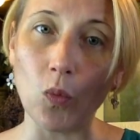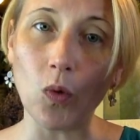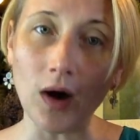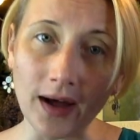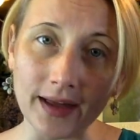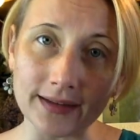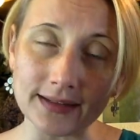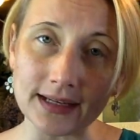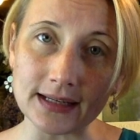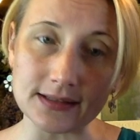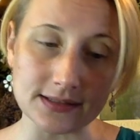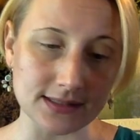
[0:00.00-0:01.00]
One
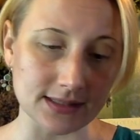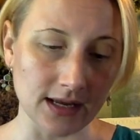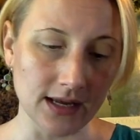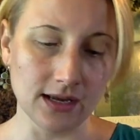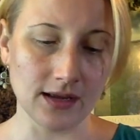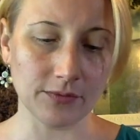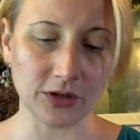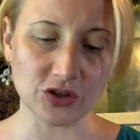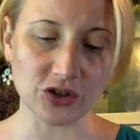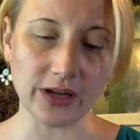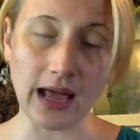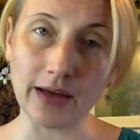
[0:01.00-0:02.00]
is I'm going to
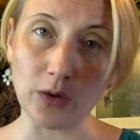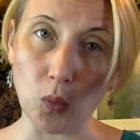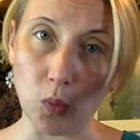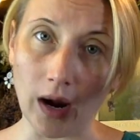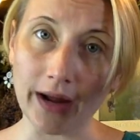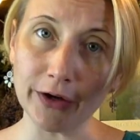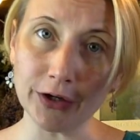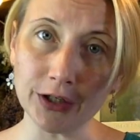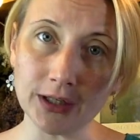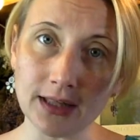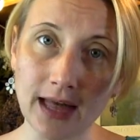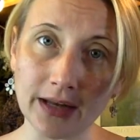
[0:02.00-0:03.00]
show you how to wire
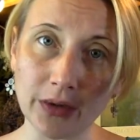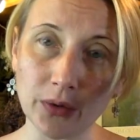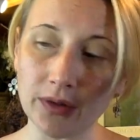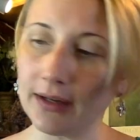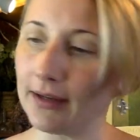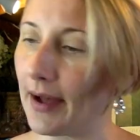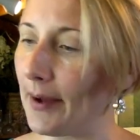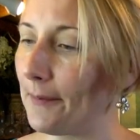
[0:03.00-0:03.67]
a gladiola.